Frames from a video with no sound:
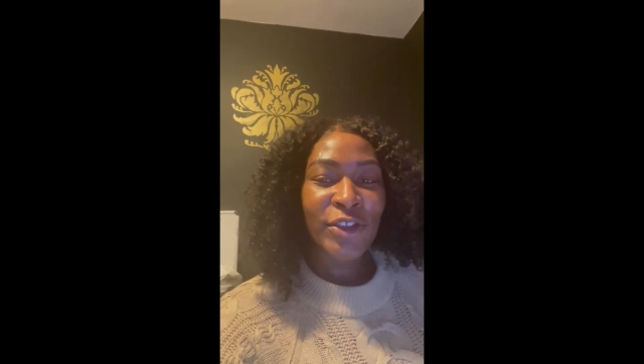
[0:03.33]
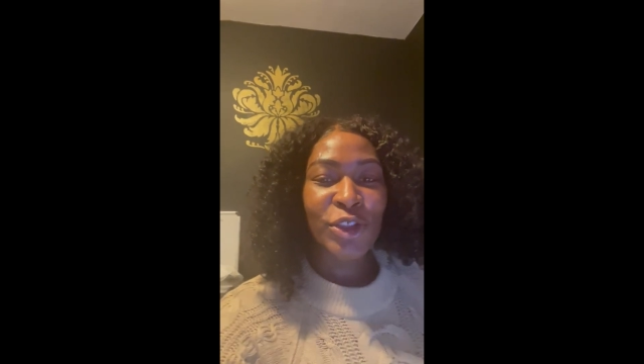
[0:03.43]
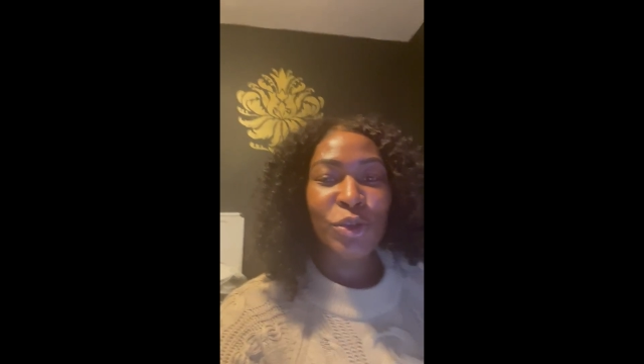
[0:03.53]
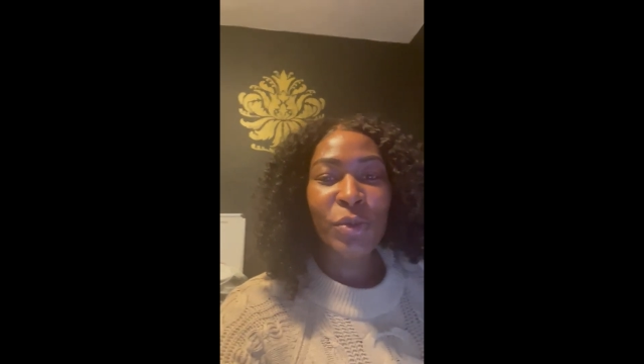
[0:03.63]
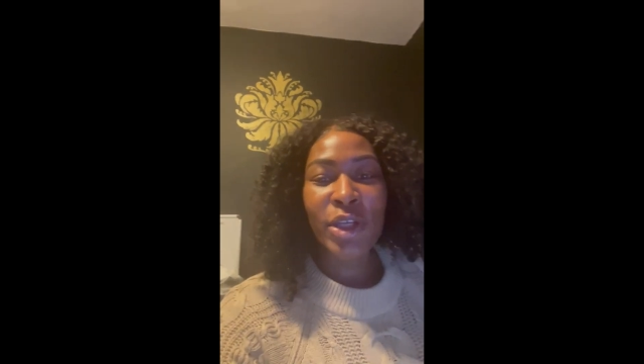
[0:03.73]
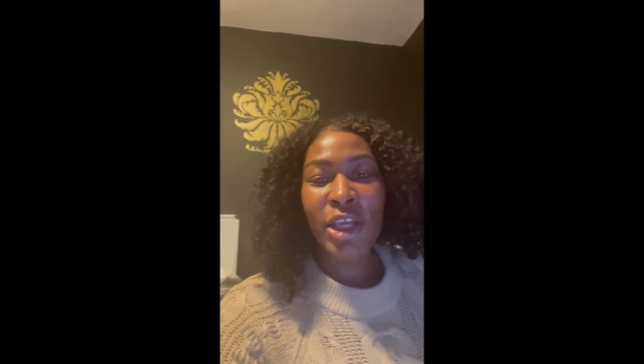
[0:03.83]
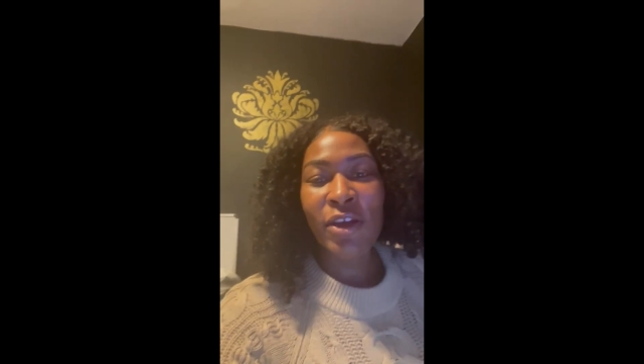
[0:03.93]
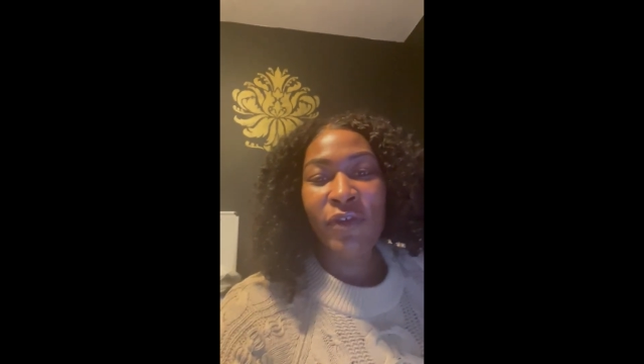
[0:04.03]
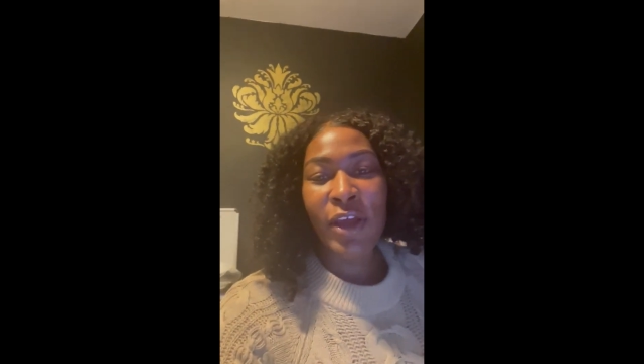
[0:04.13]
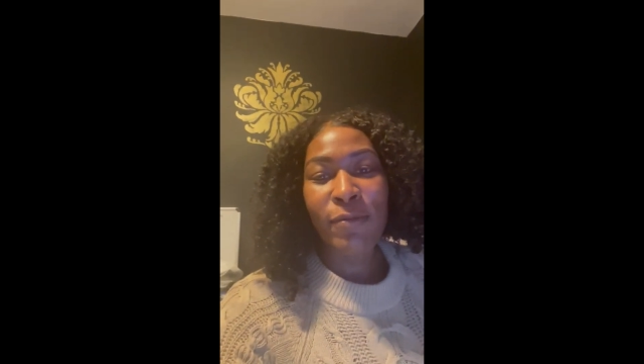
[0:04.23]
Just want to
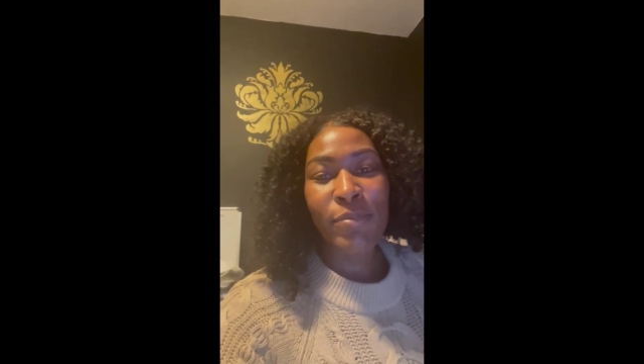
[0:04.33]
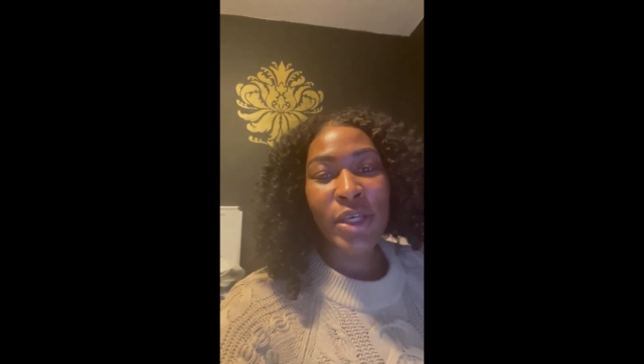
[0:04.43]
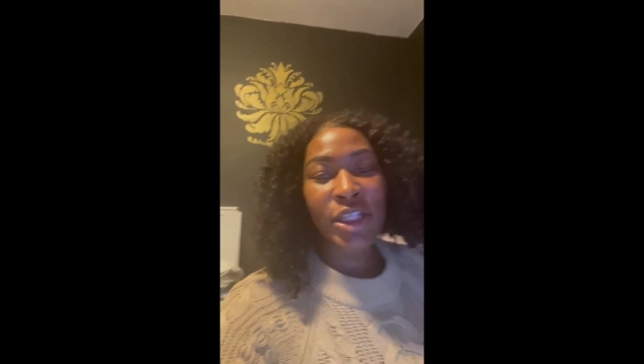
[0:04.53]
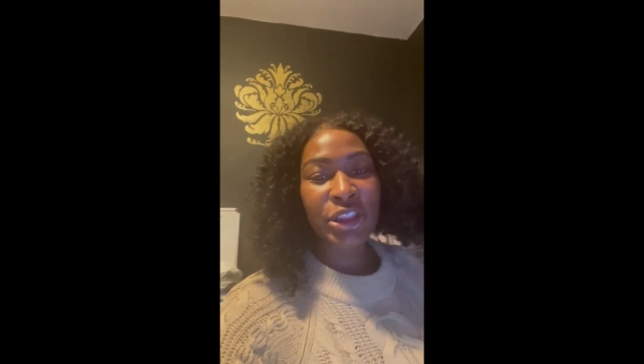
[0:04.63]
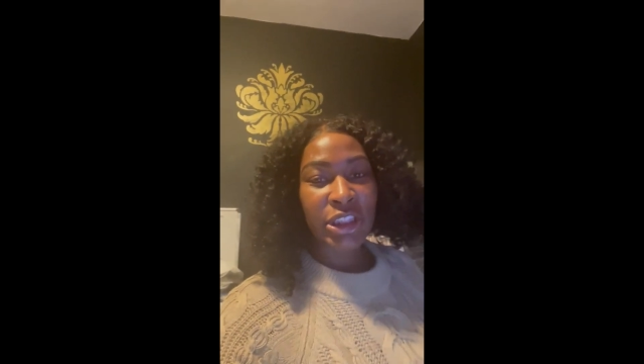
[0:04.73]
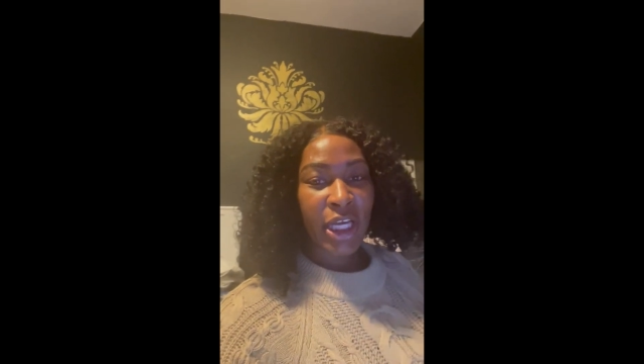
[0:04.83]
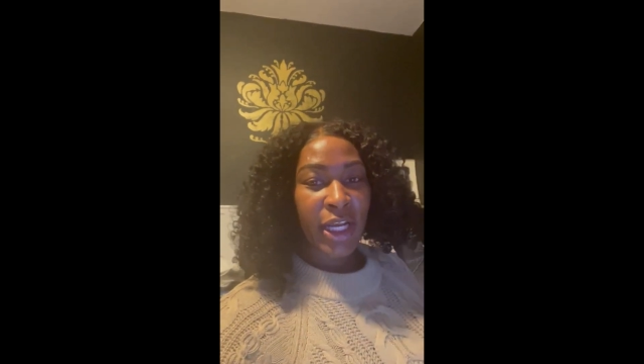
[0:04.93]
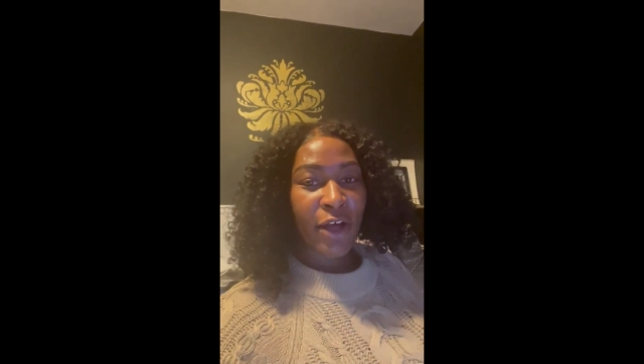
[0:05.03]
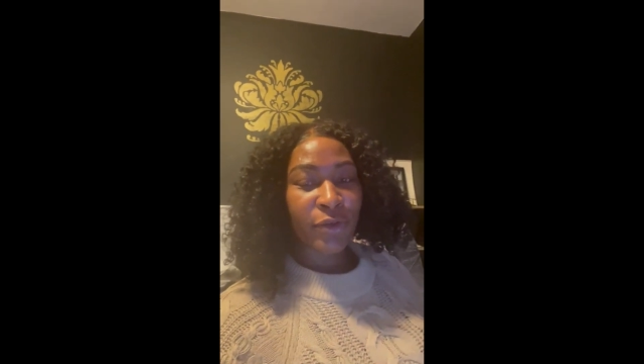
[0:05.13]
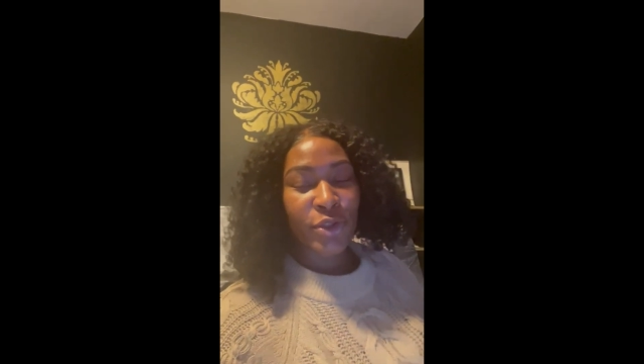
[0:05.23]
give a big
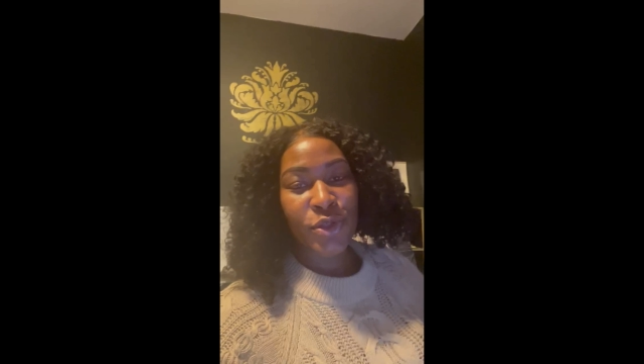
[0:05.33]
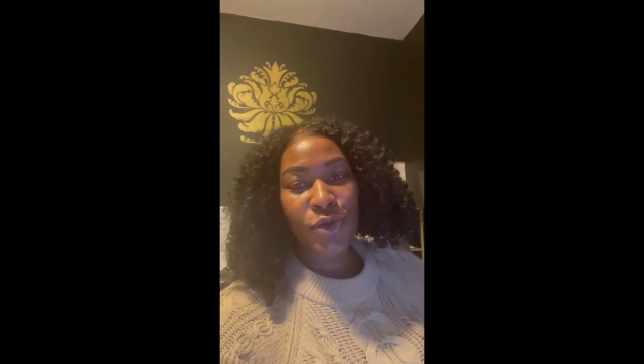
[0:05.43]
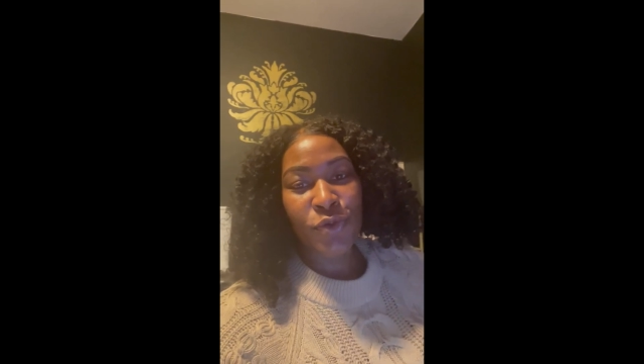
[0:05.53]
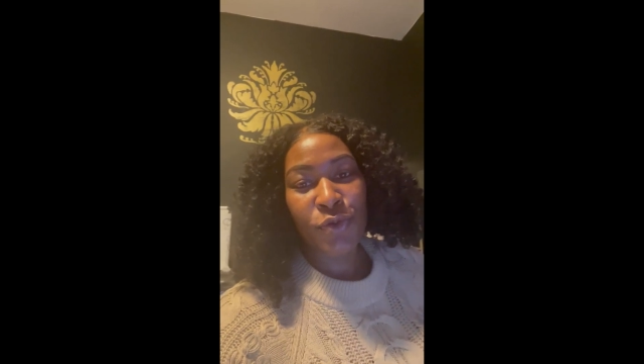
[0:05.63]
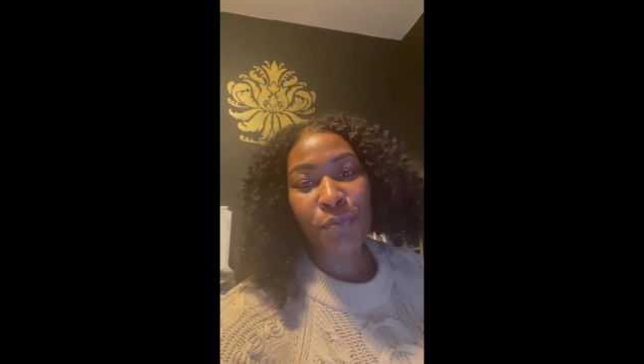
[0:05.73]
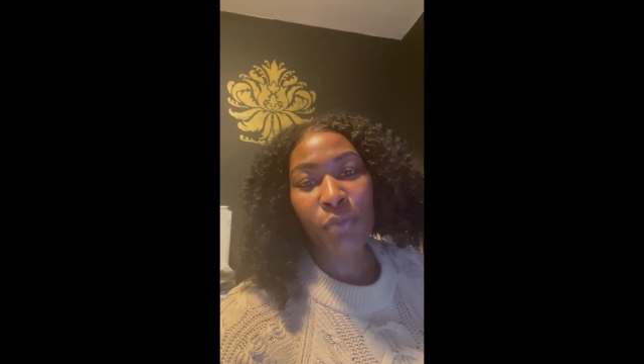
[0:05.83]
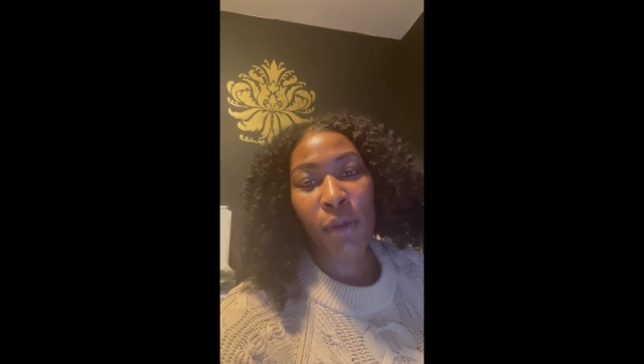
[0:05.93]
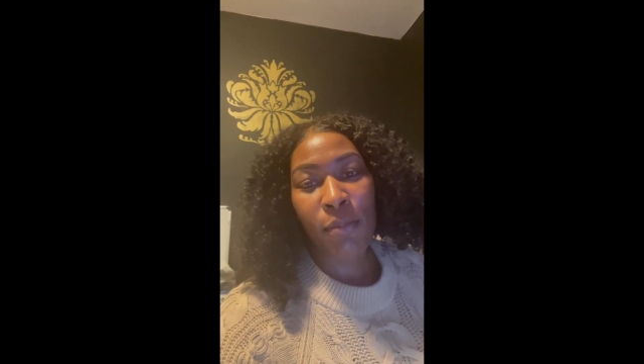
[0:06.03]
shout out to